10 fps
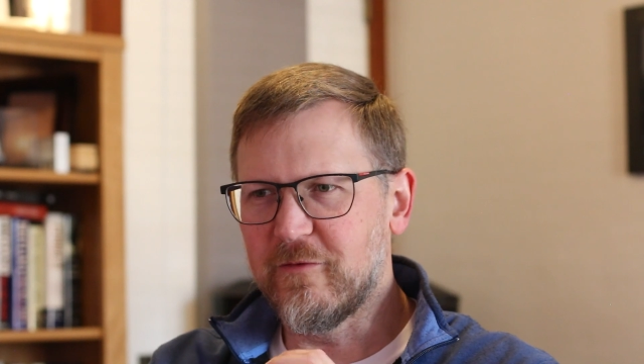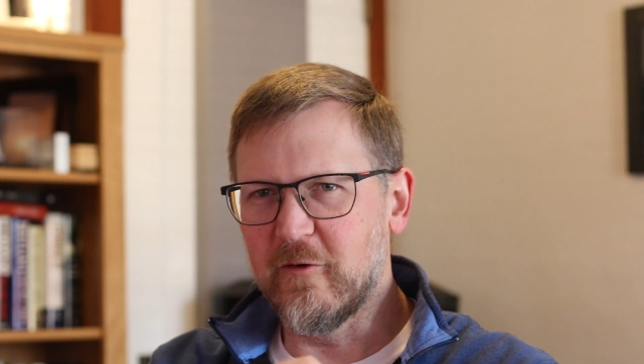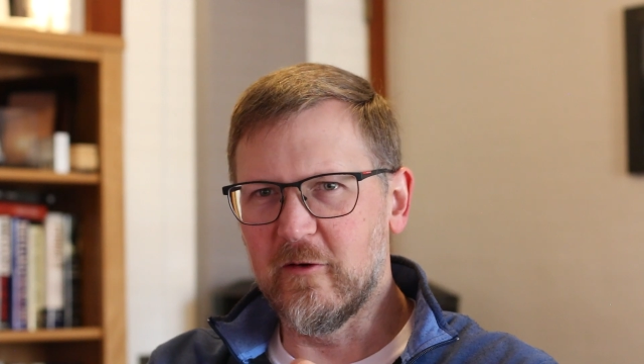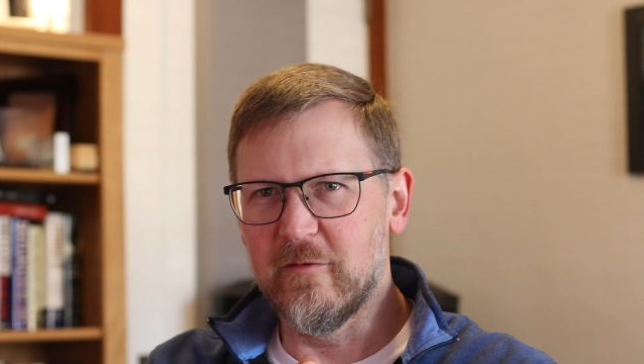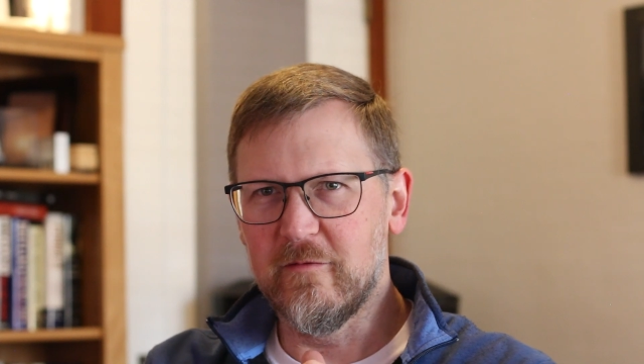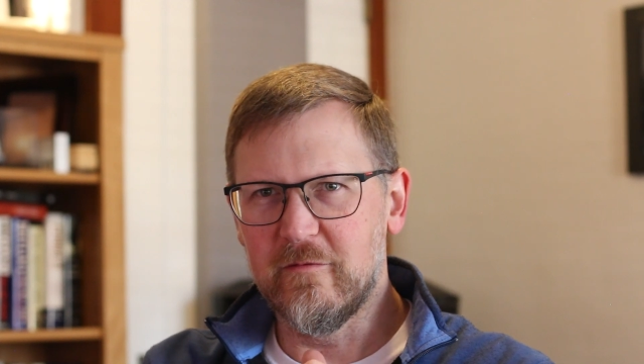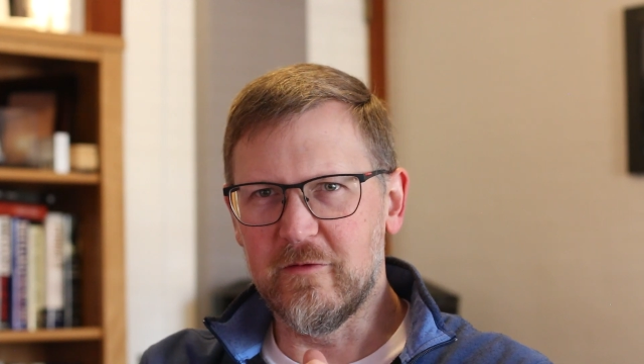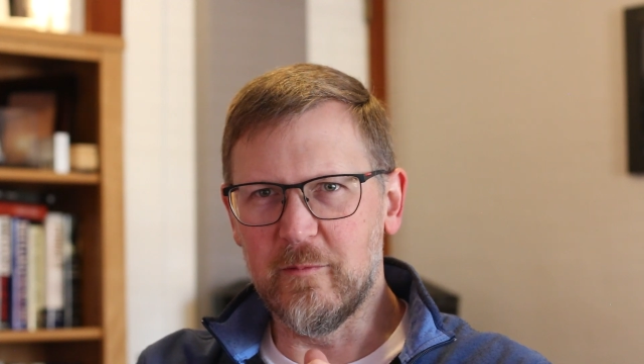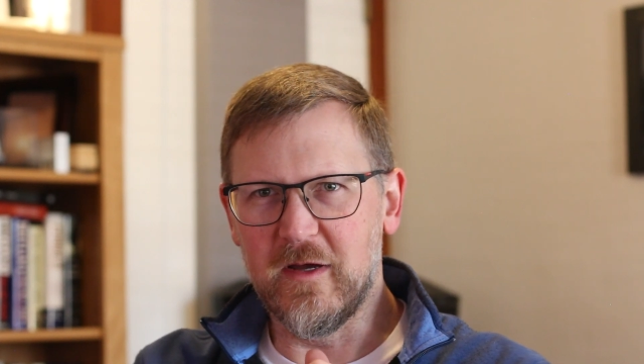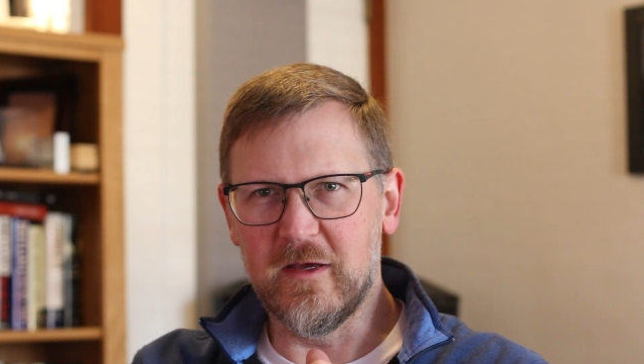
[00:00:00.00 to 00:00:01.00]
for
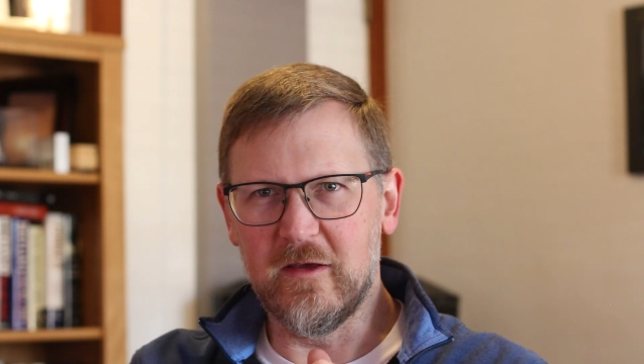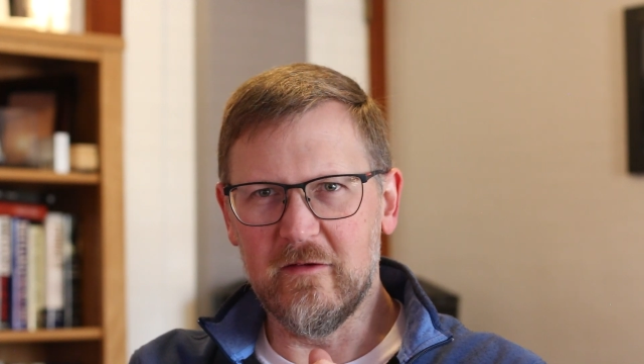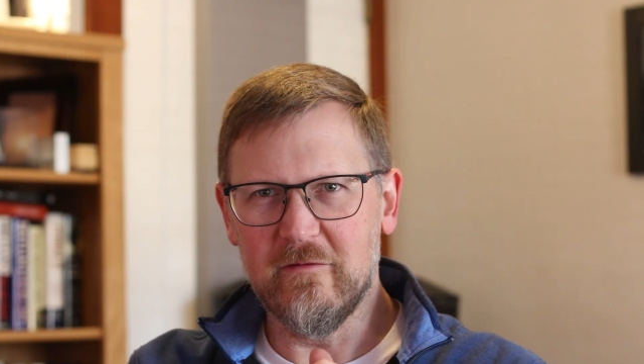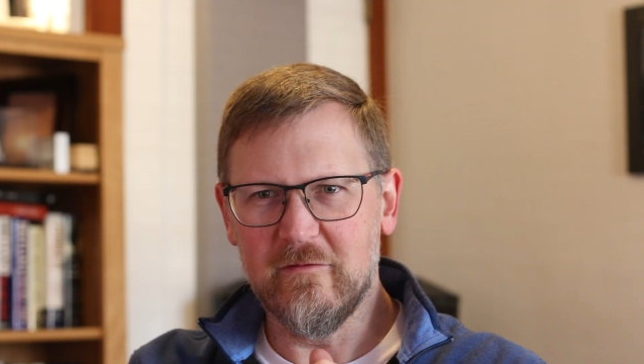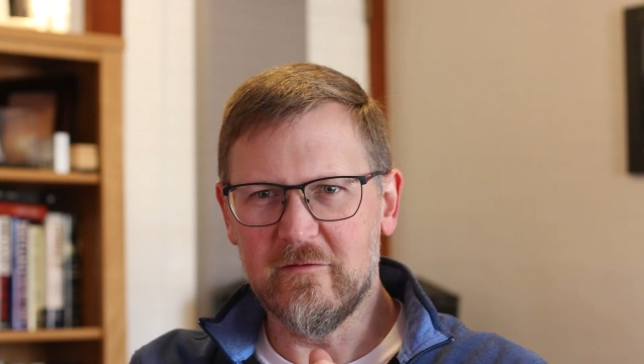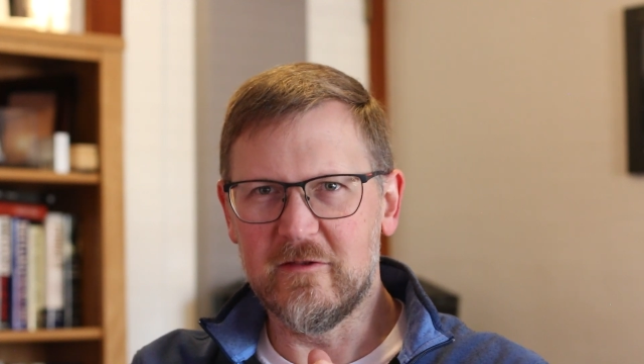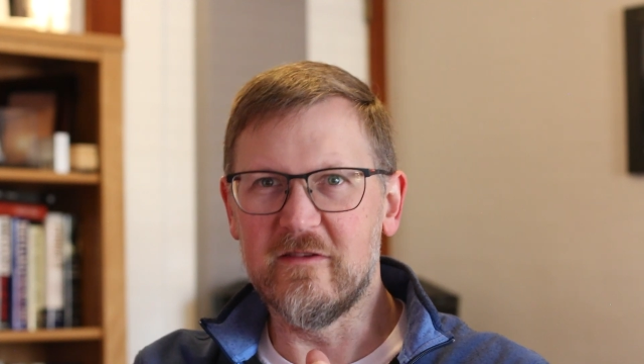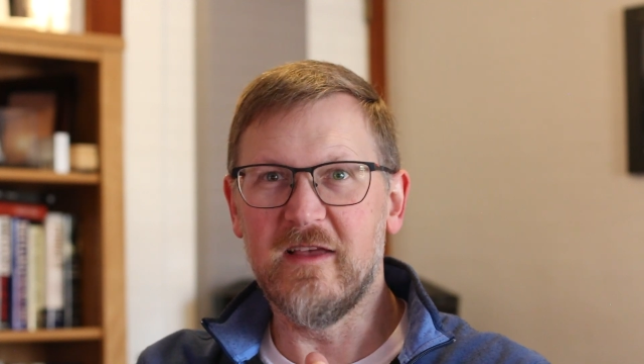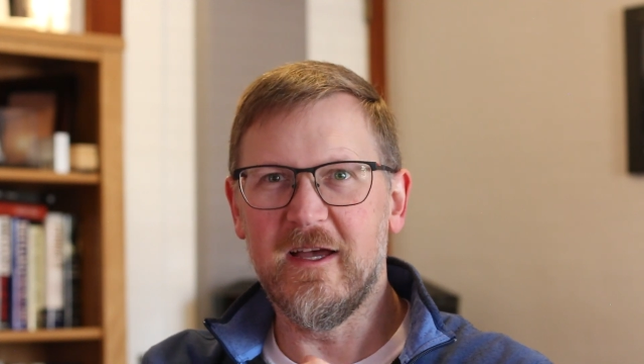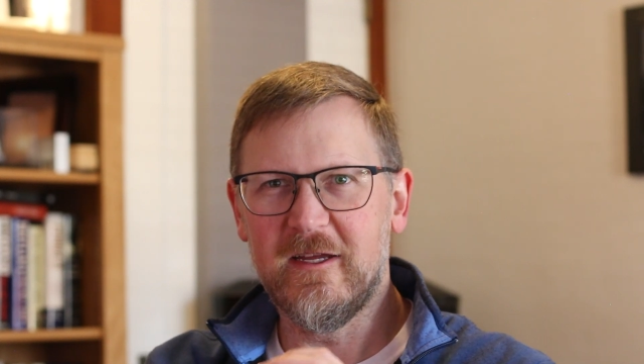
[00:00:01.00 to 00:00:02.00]
my
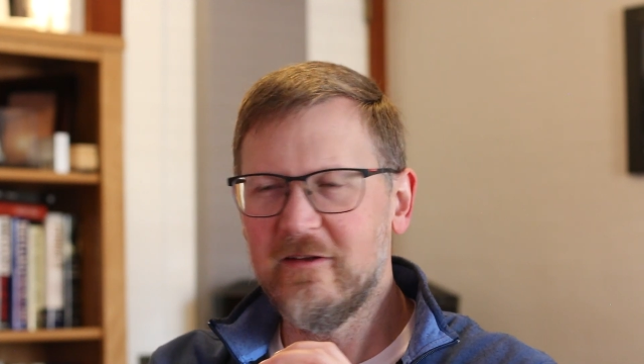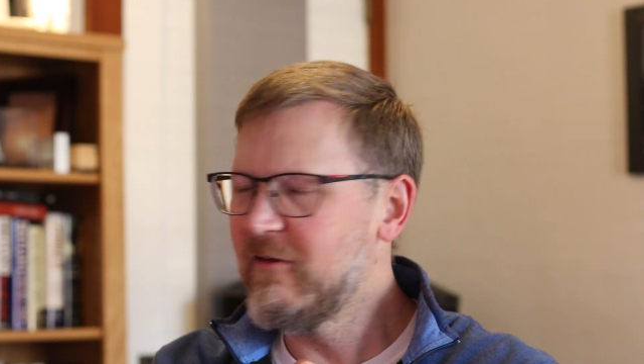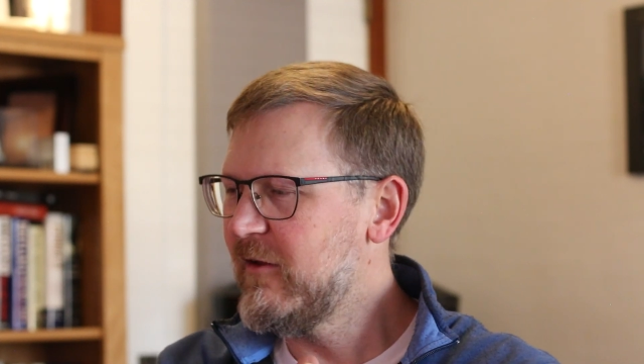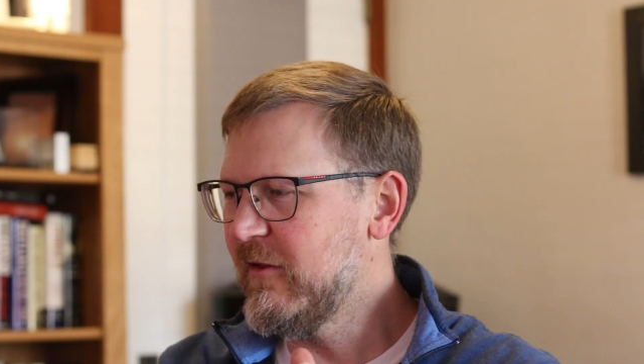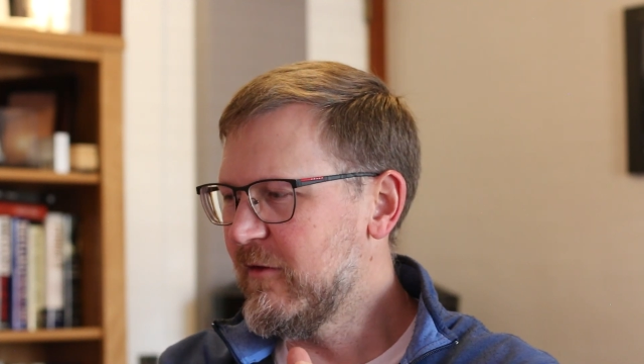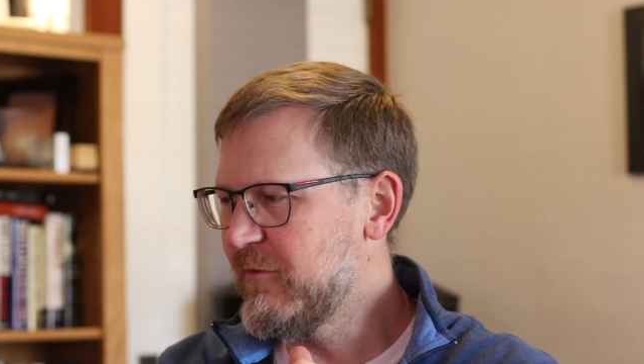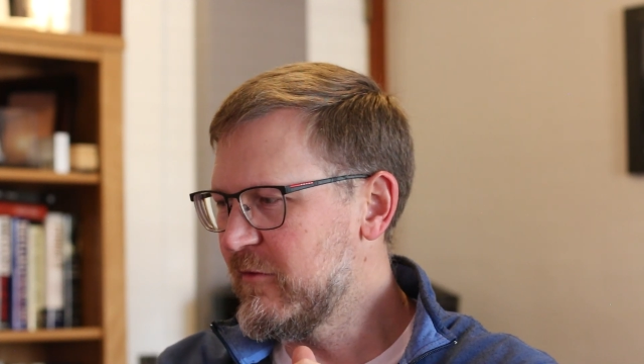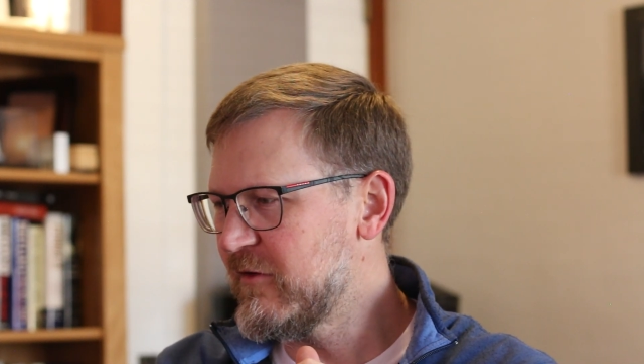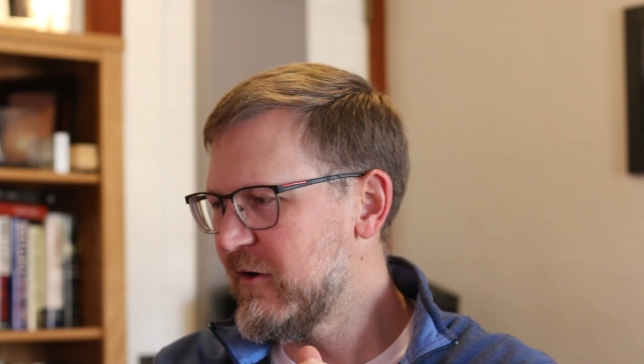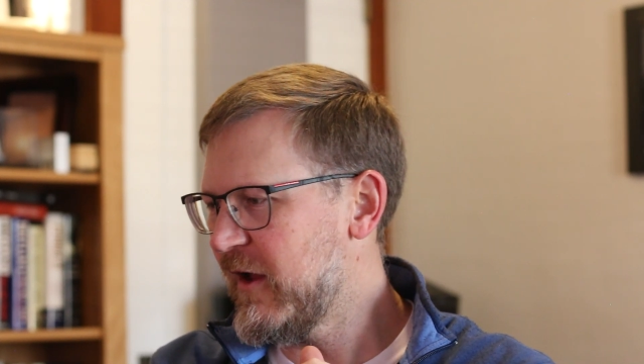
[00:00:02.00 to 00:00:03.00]
design in the
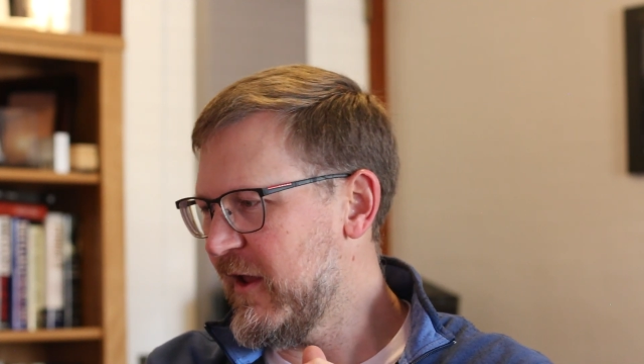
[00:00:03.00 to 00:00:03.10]
future,